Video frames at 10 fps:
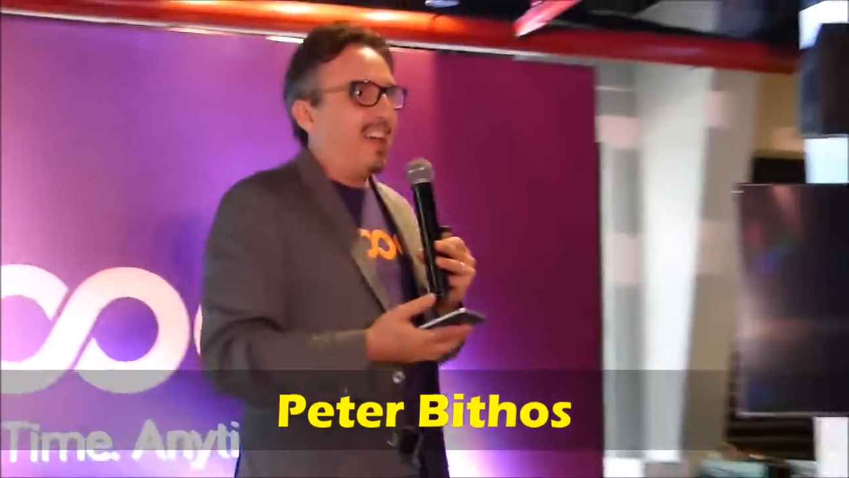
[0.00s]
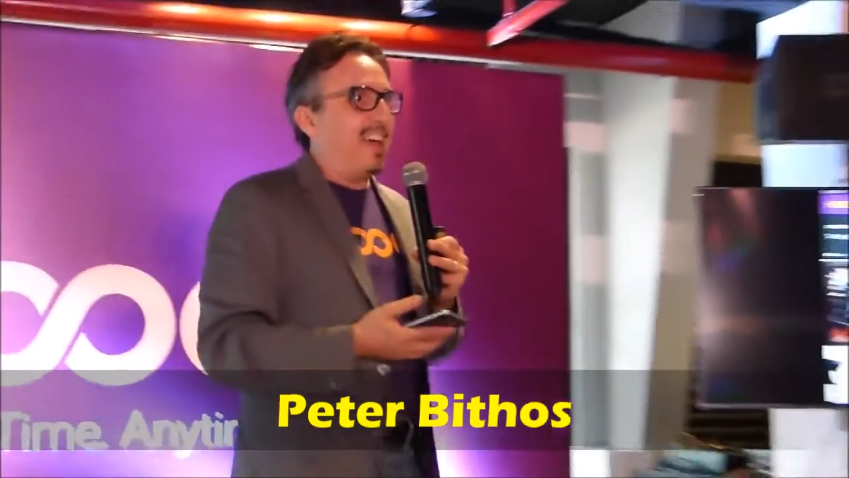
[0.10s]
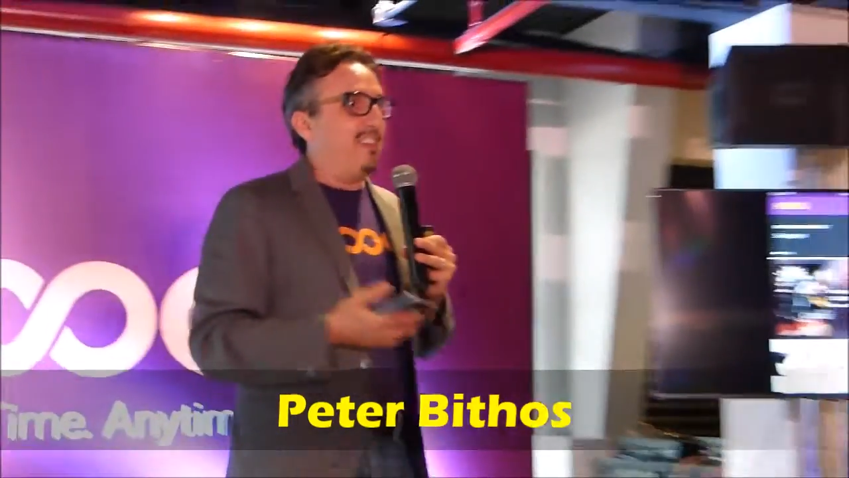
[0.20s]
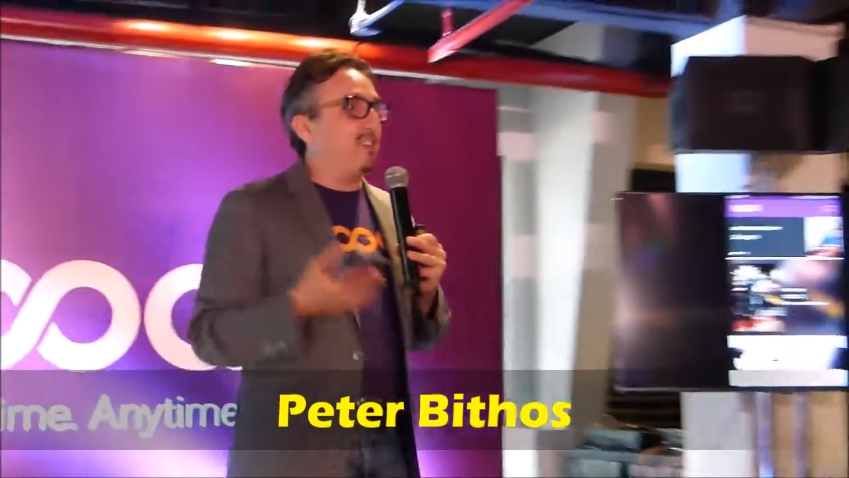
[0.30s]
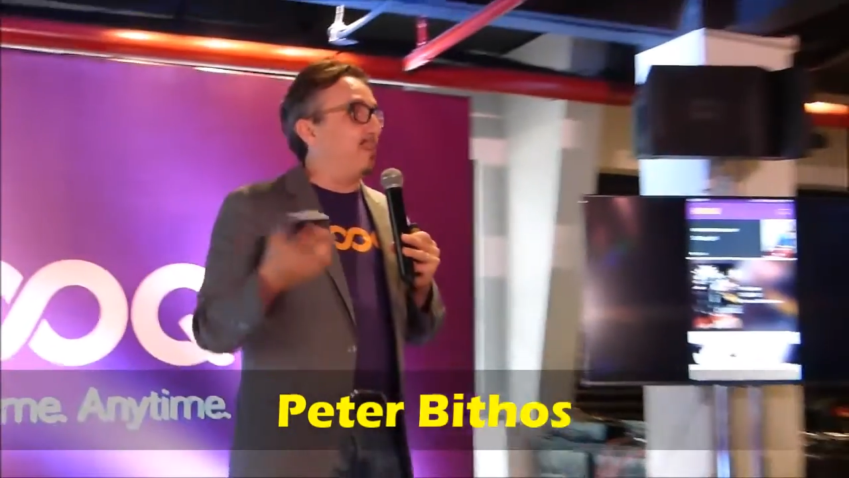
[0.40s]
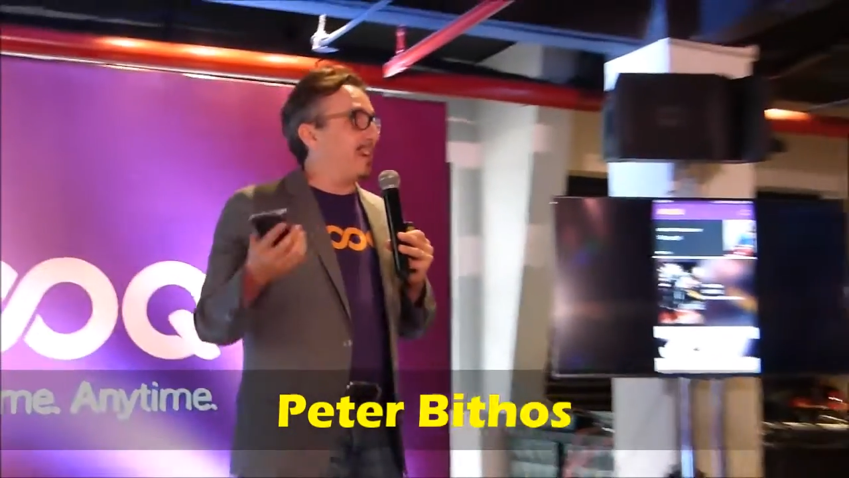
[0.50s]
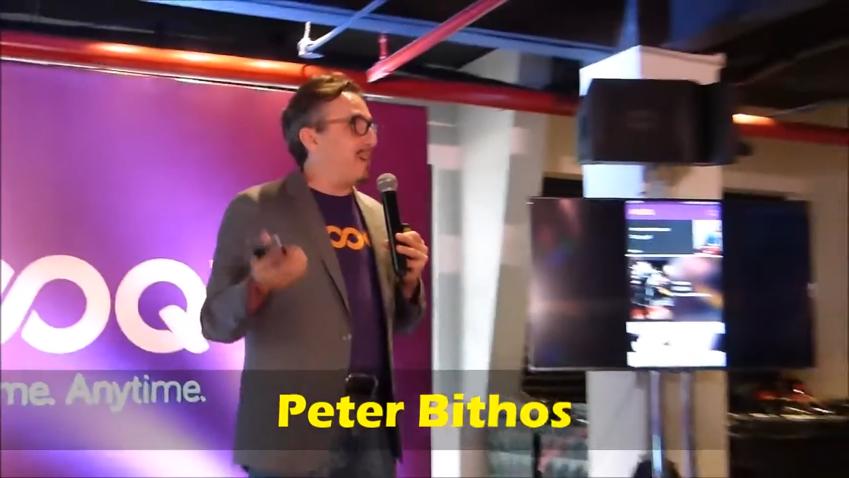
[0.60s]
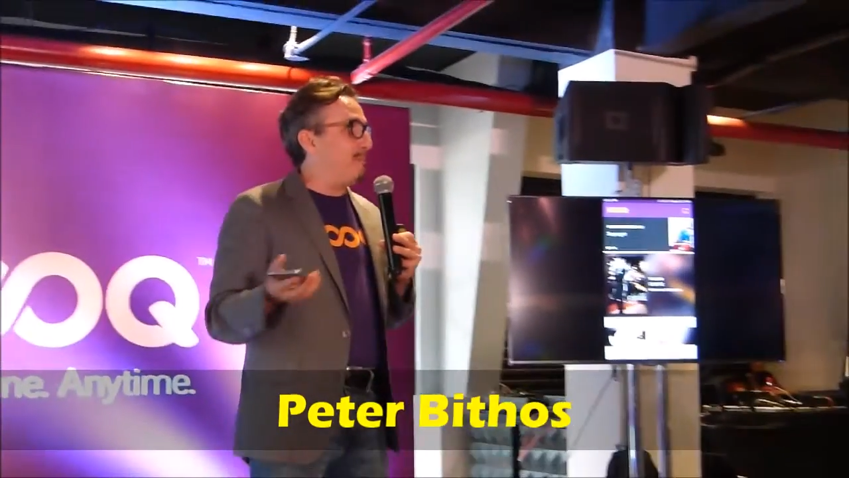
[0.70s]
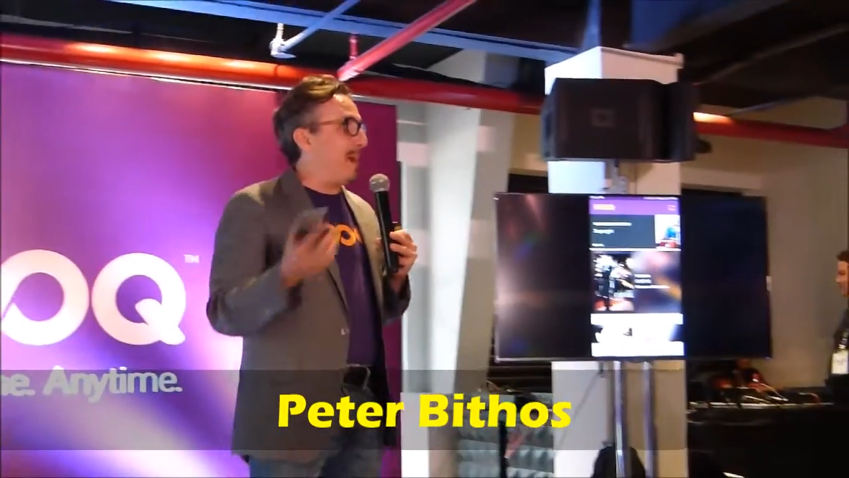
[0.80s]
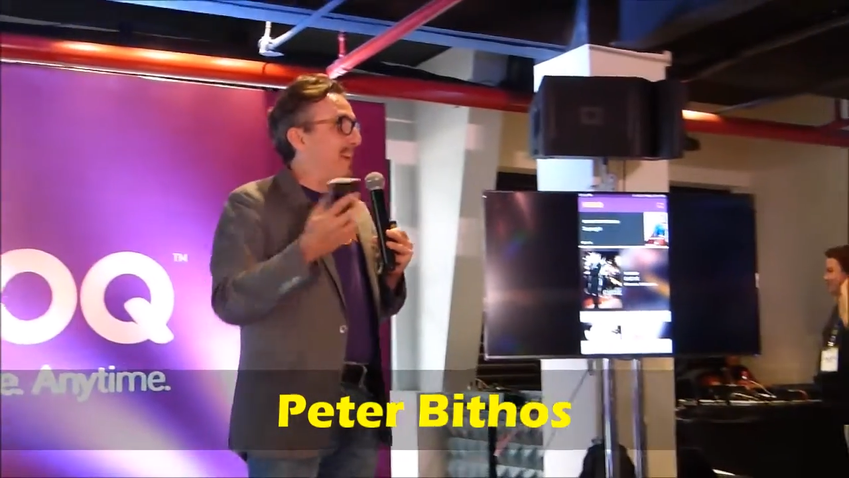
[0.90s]
and then you want to
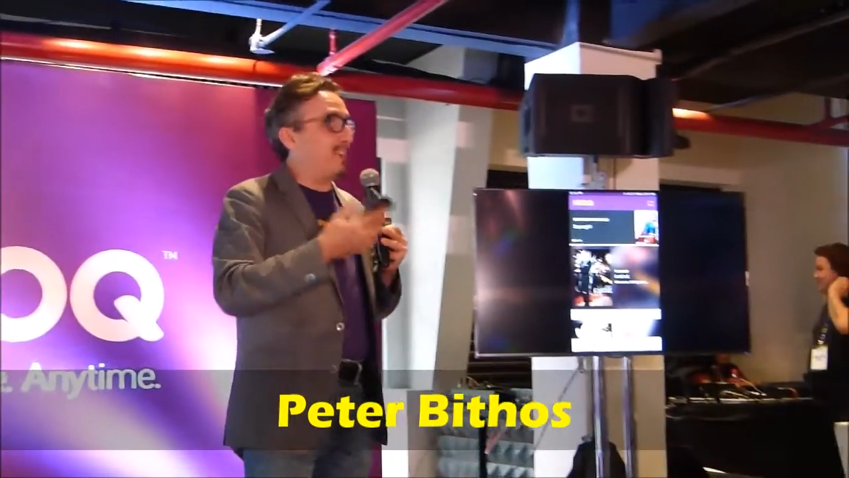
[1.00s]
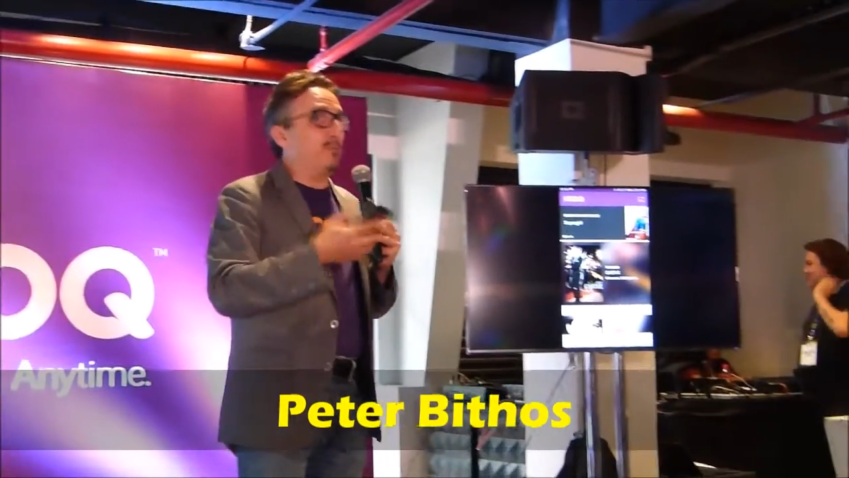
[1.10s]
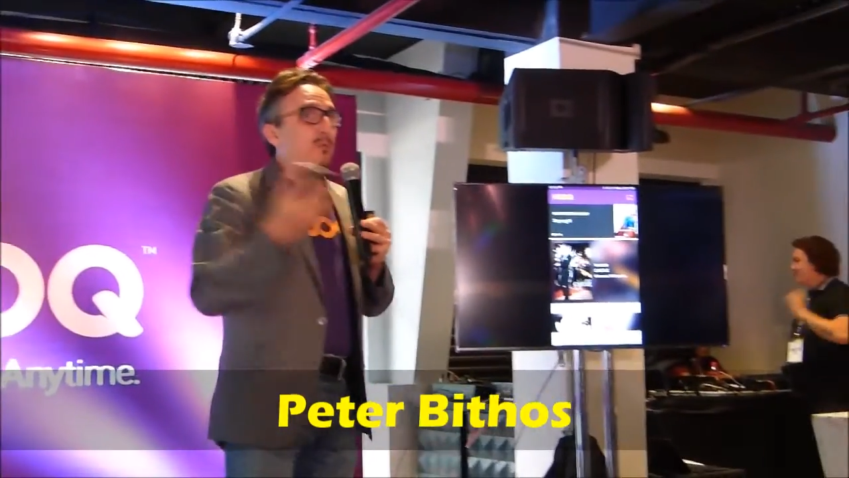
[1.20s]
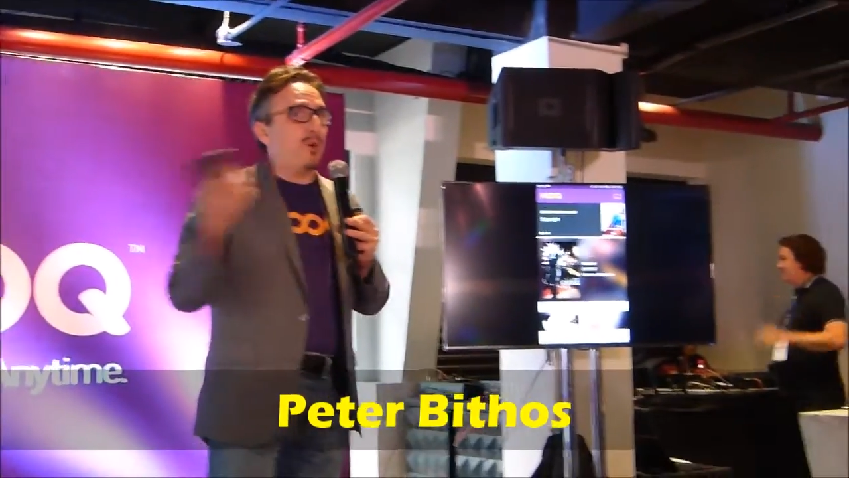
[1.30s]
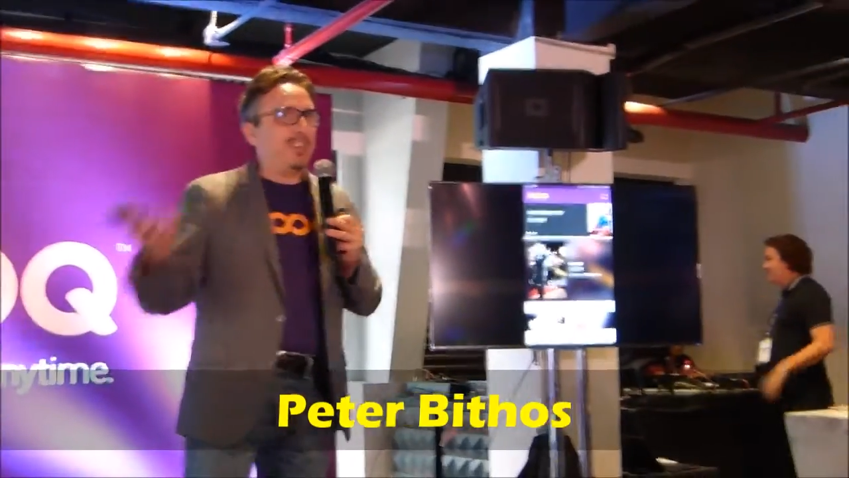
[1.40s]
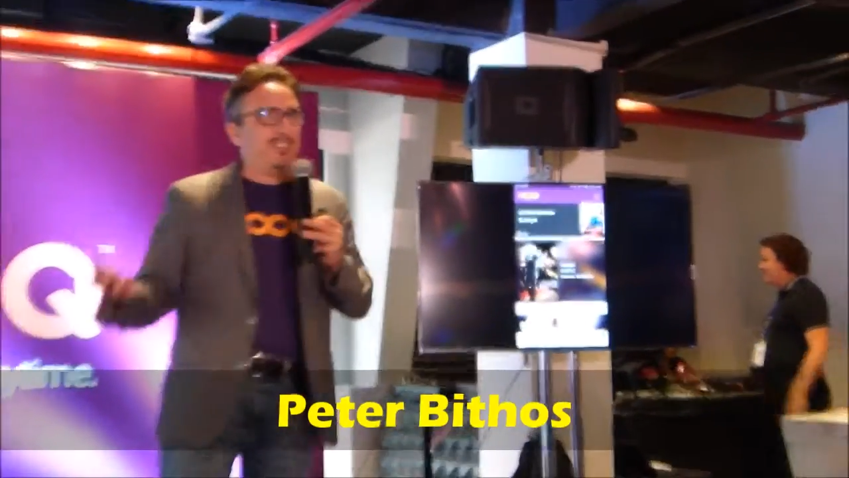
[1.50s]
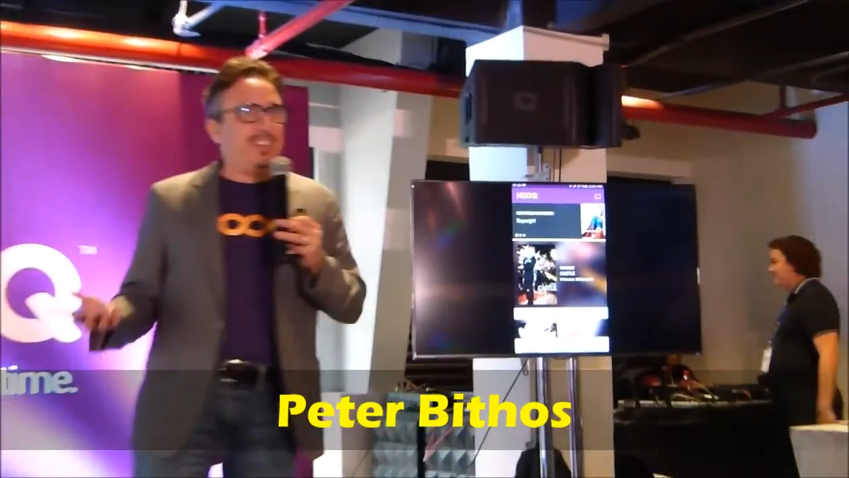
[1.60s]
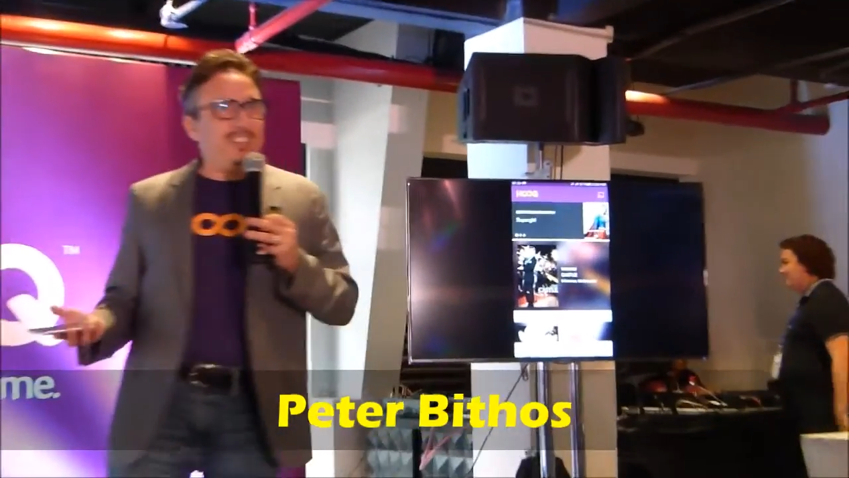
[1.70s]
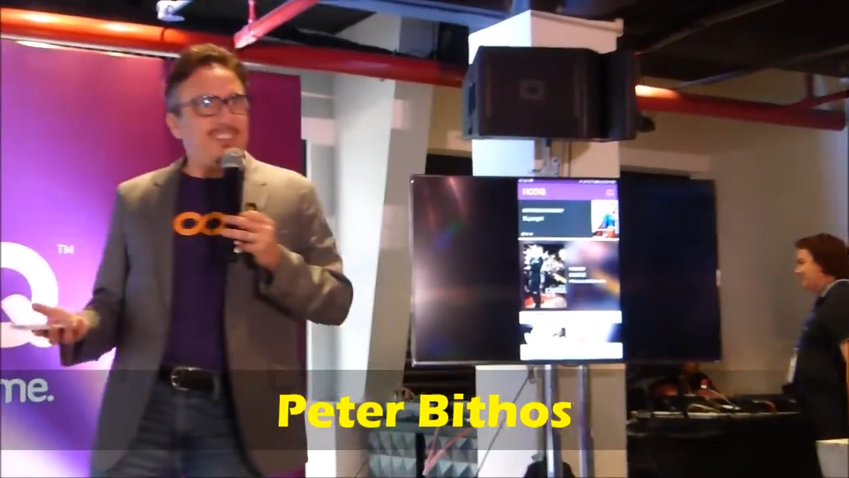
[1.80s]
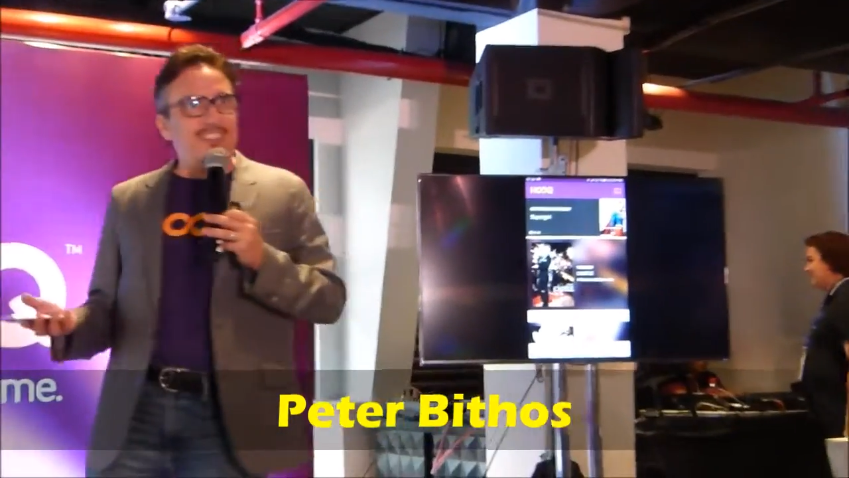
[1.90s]
come back and you want to watch
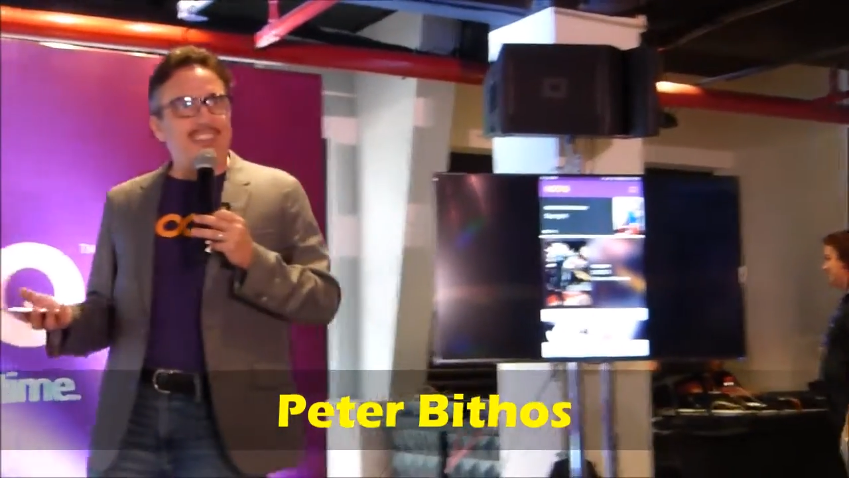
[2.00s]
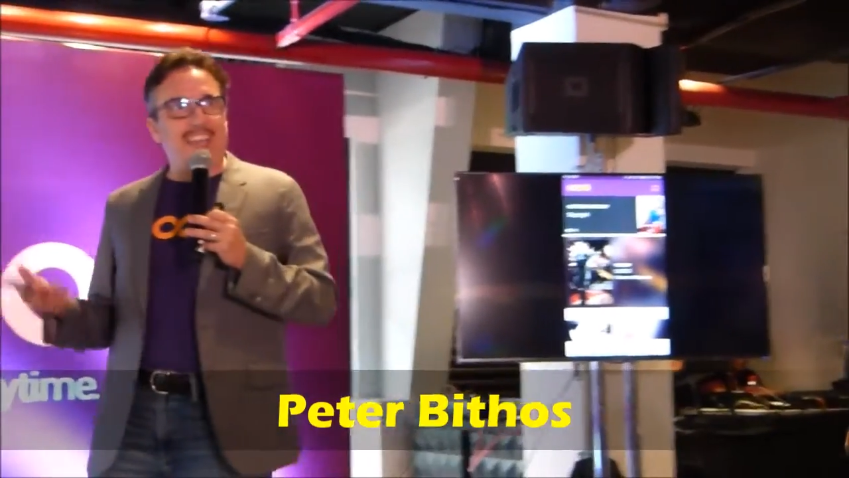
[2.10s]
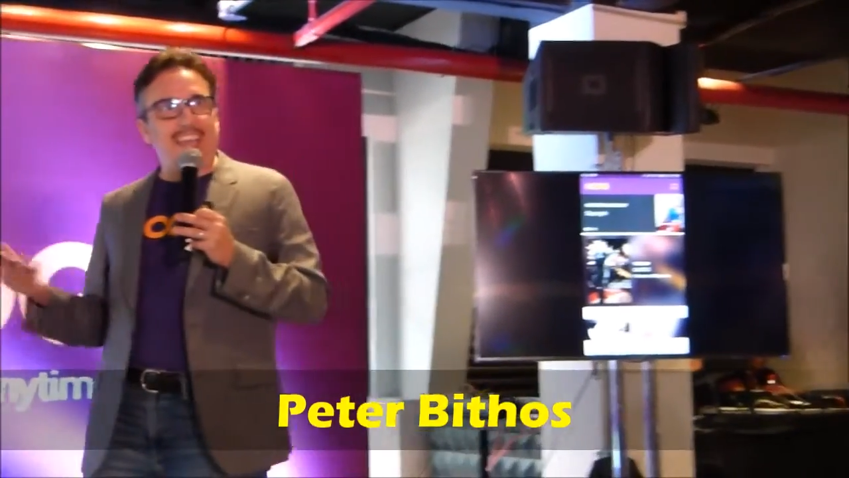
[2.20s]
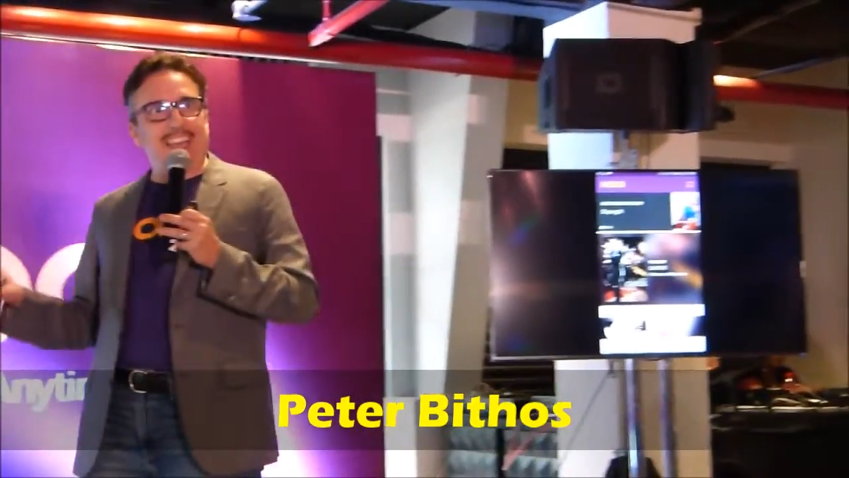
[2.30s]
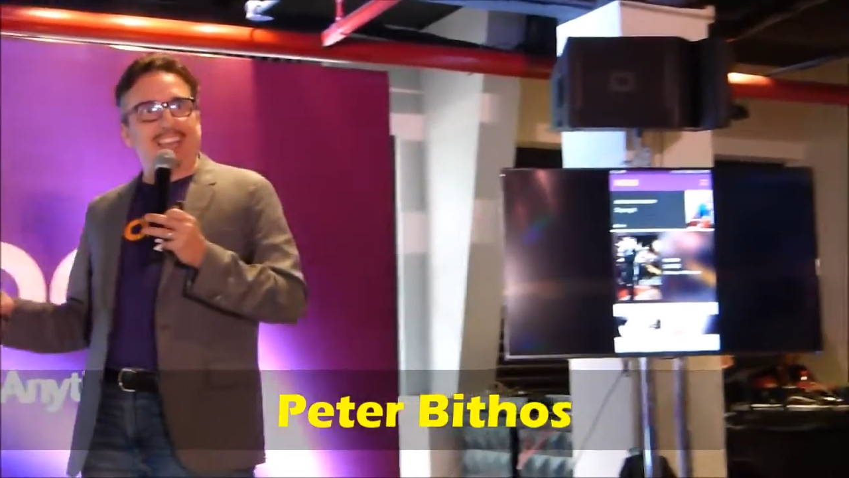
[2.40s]
it again.